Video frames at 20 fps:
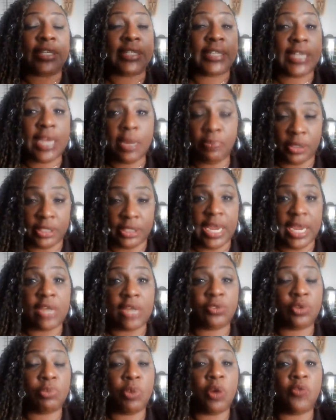temper
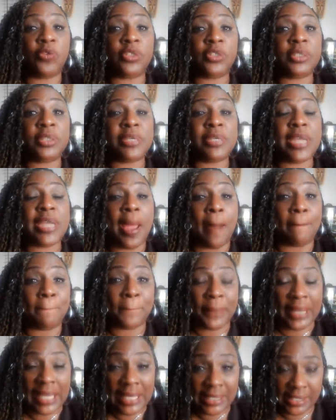tantrum over some damn
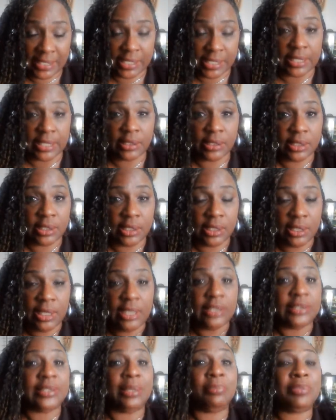pizza,
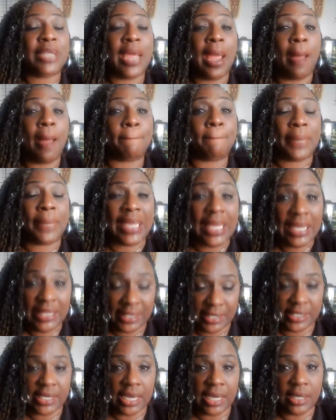some damn
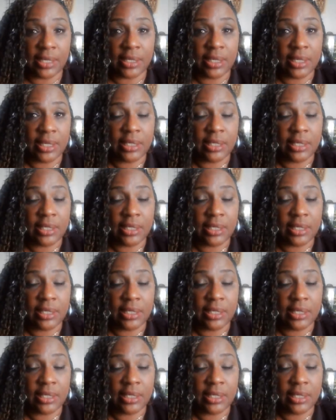pizza,